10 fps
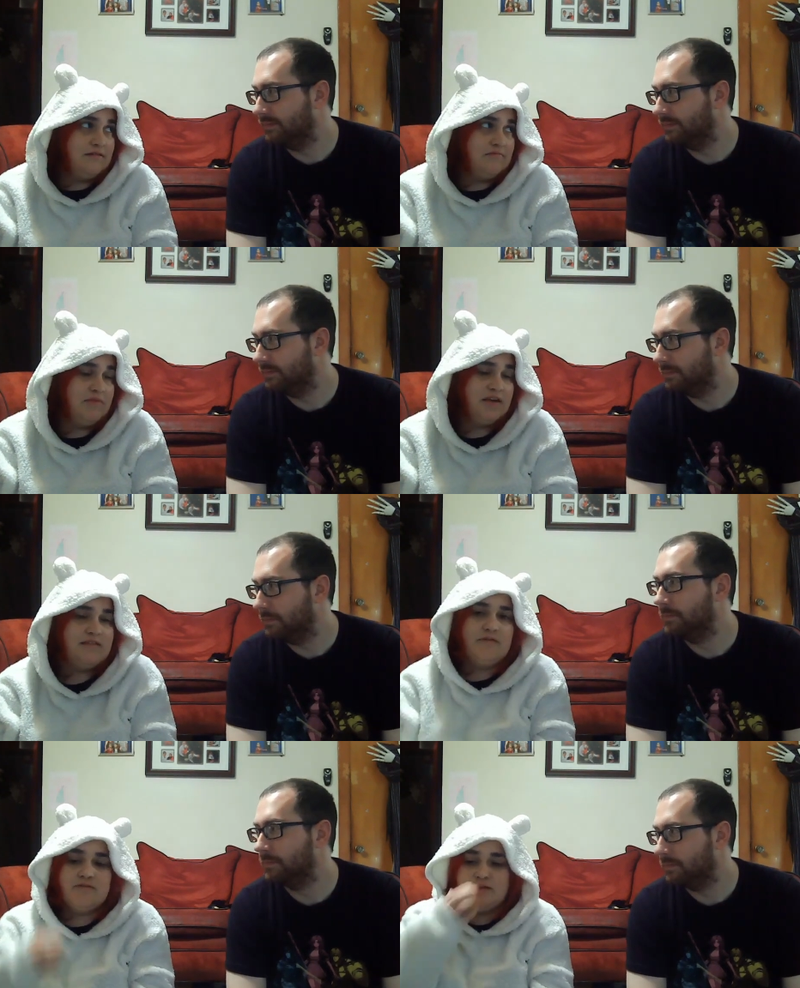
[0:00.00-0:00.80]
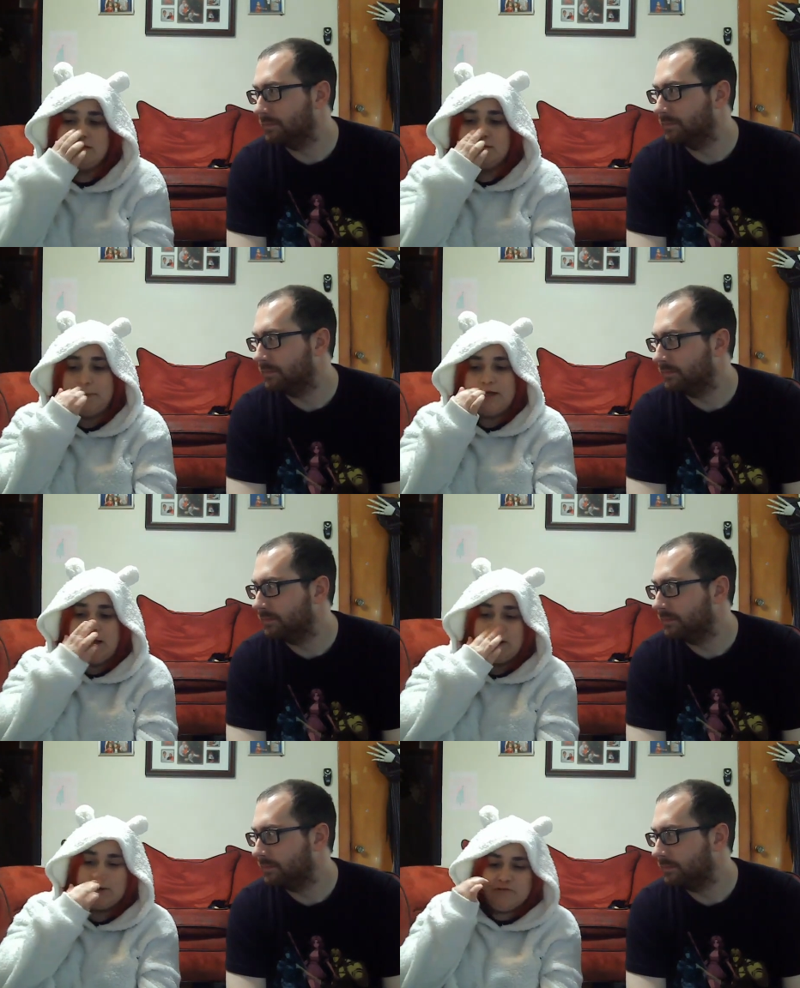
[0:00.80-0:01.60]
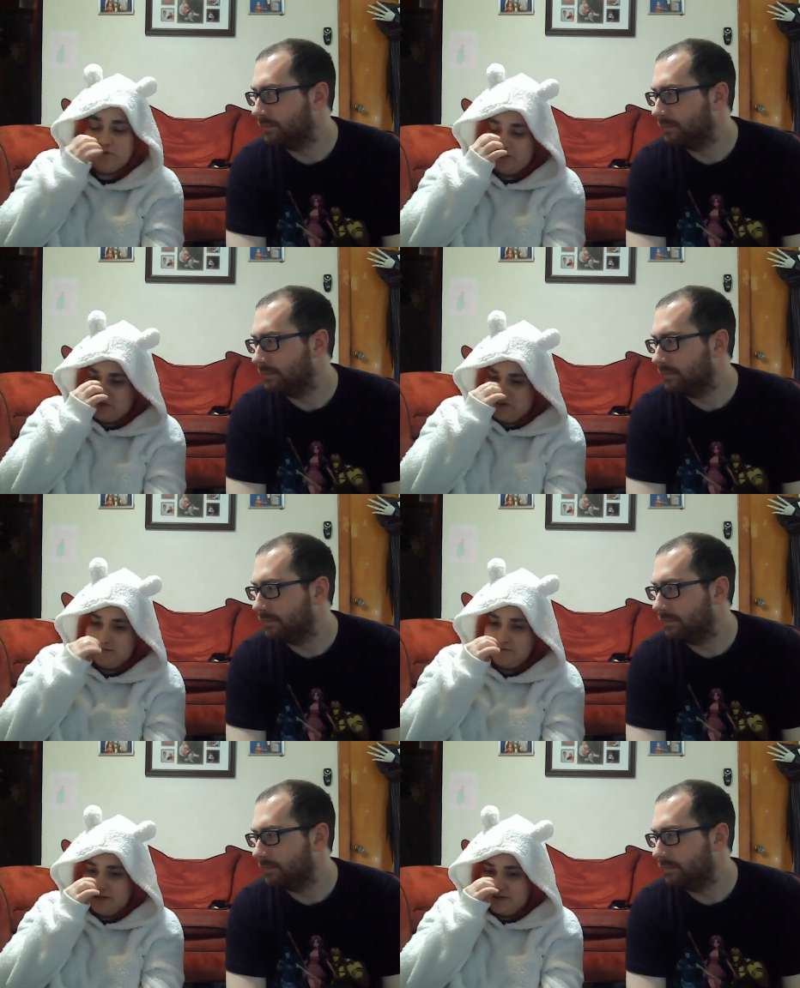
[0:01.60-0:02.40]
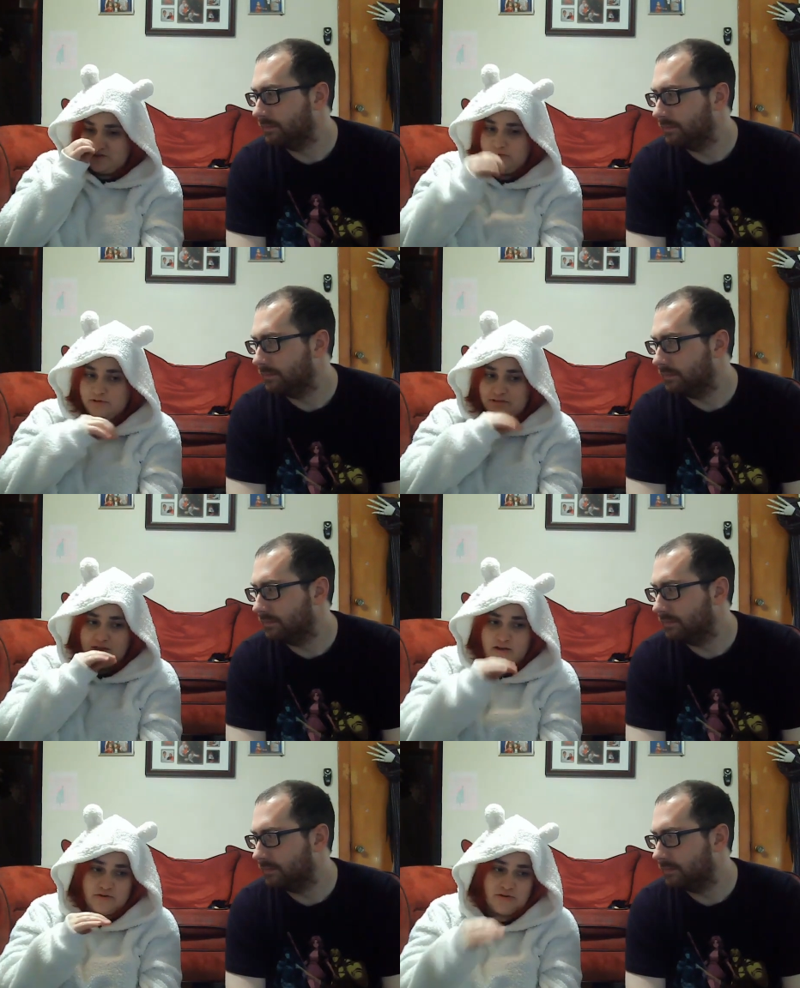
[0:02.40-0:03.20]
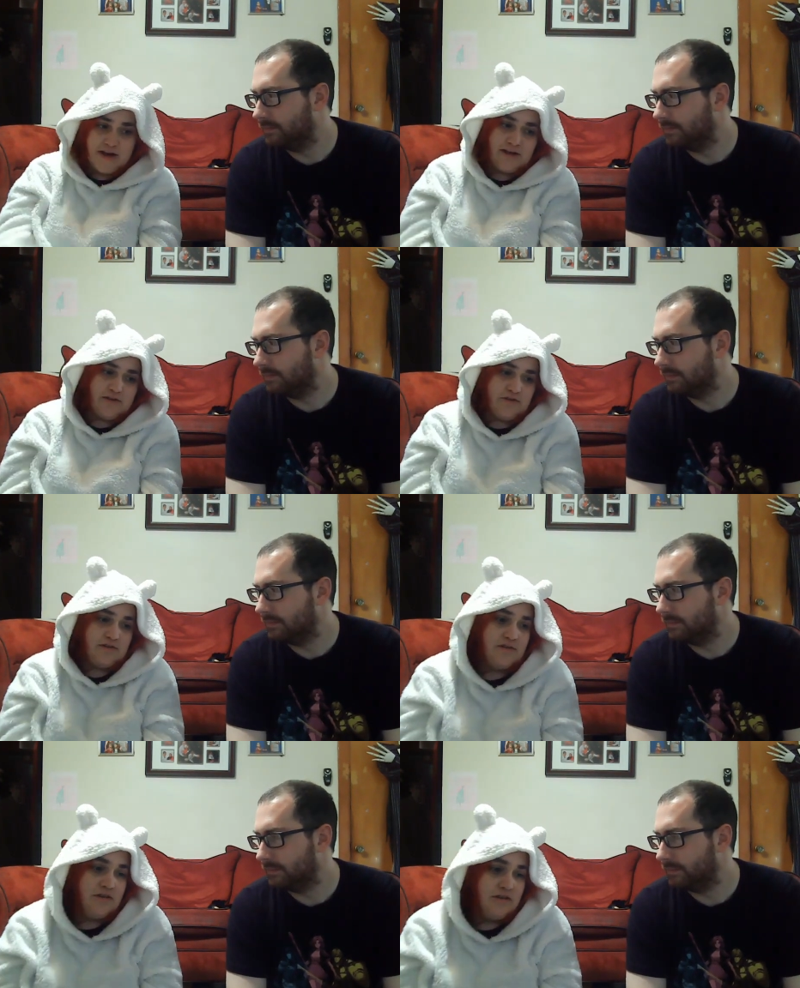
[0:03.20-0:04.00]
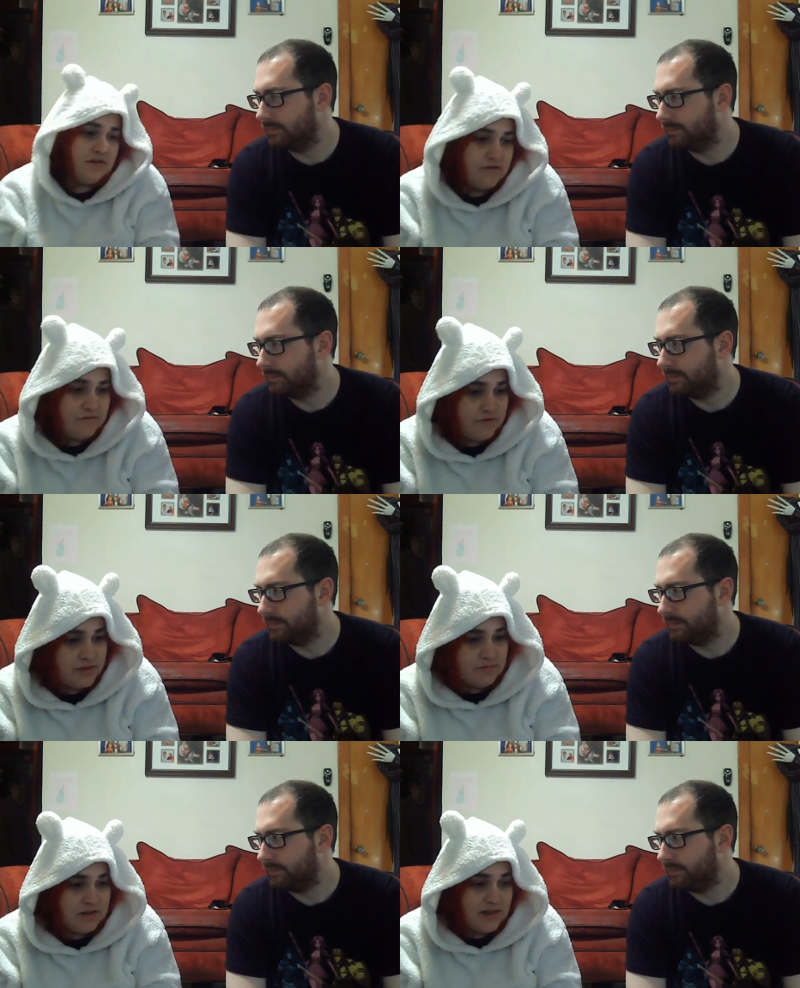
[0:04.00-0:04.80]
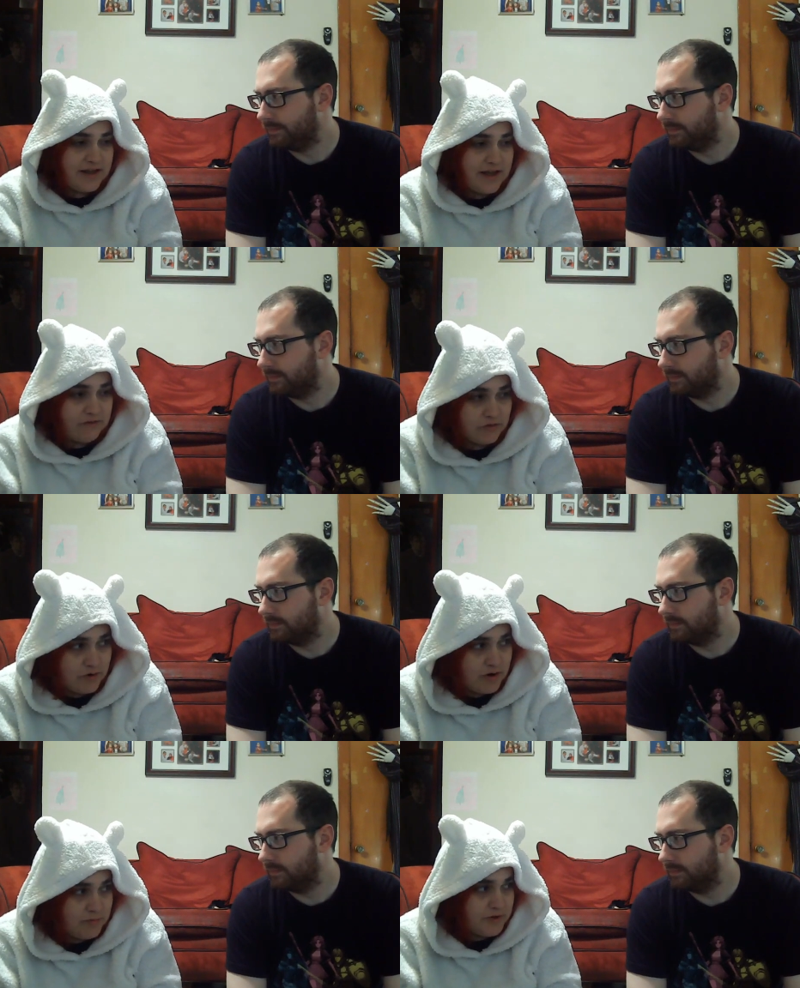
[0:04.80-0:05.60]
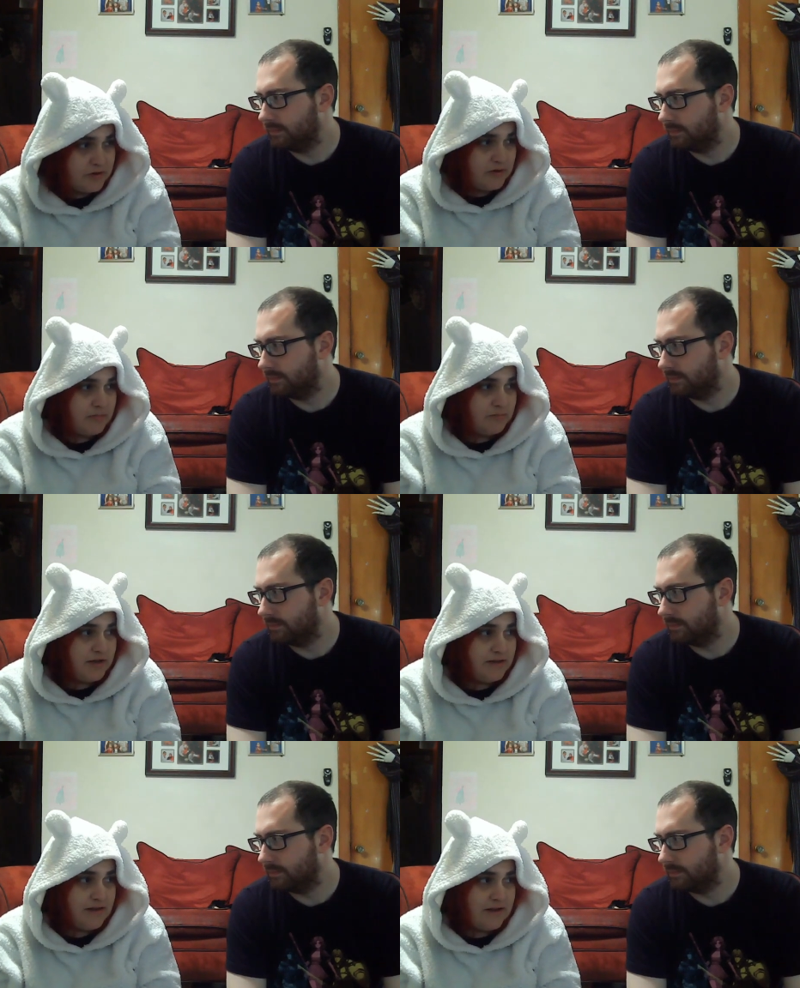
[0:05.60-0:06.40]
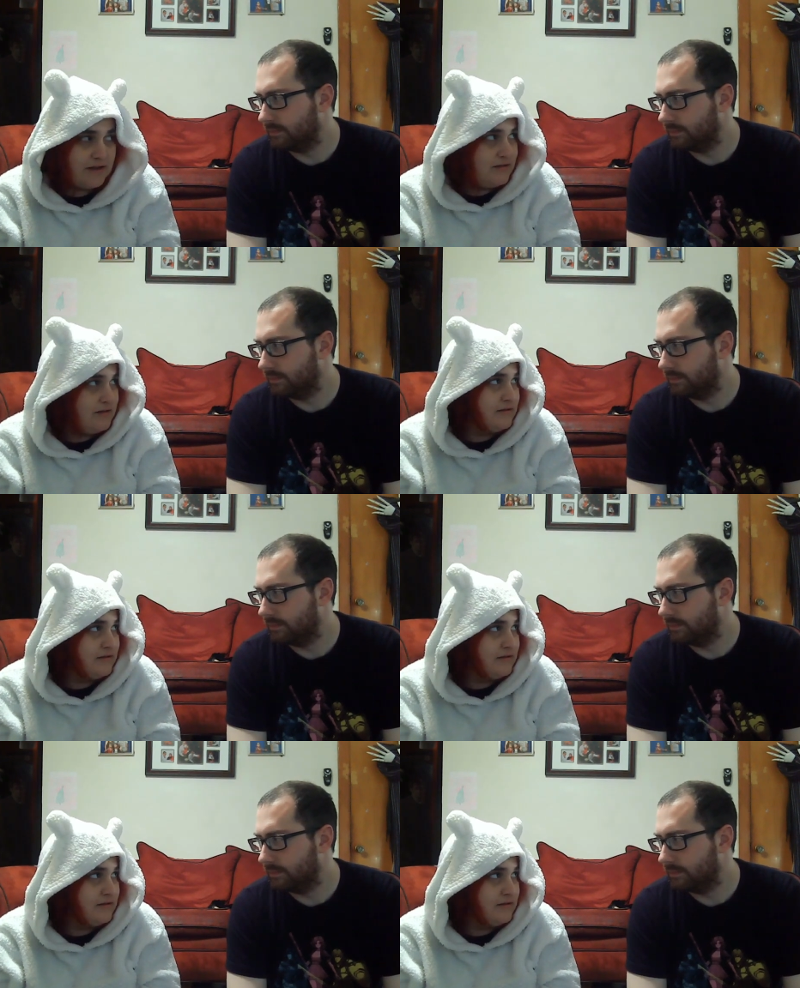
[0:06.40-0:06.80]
Speaker 1: Because there was like the big controversy of like she was underage for them to like have Gerard Butler play like